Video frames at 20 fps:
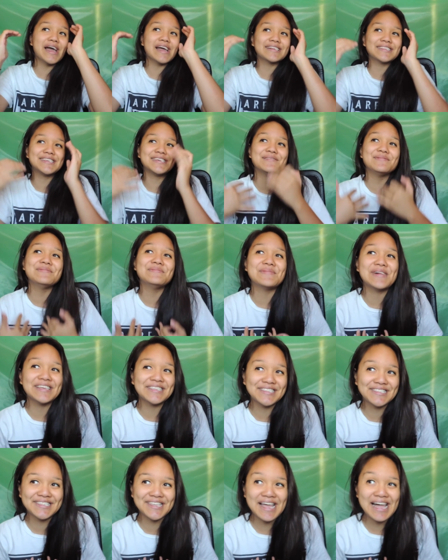back to
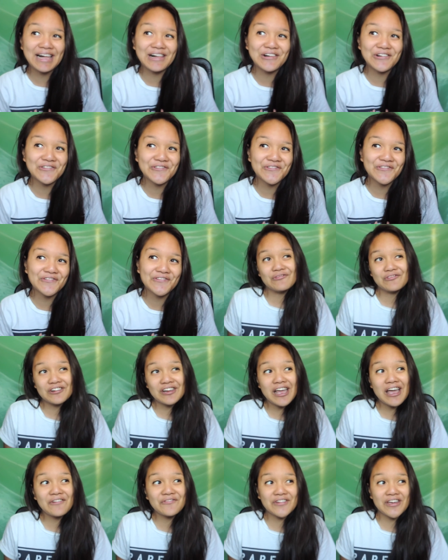myself.
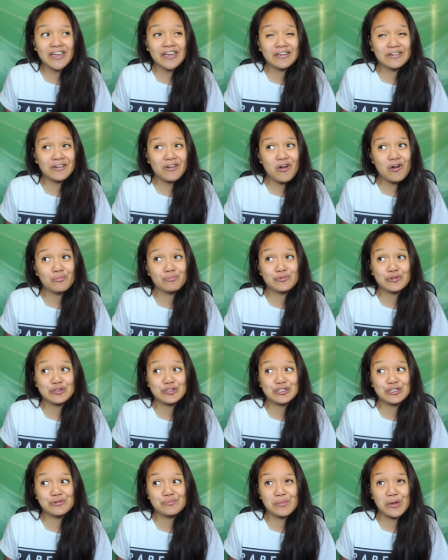What have I
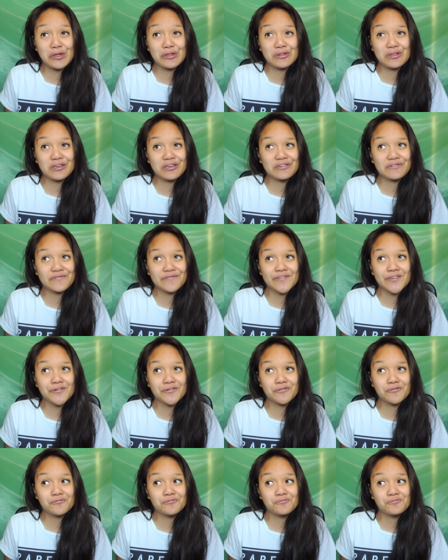accomplished in my life,
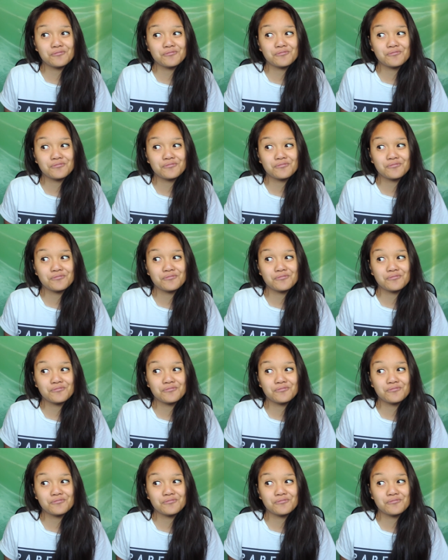yo?